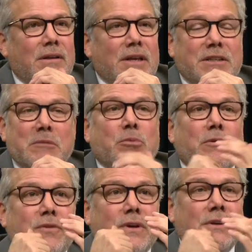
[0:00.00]
that's a
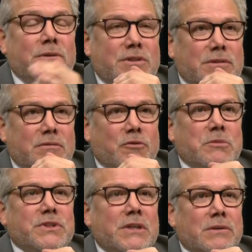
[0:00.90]
perfect use for
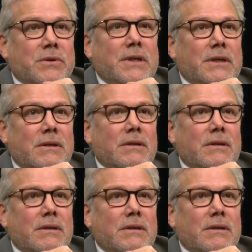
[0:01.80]
machine learning.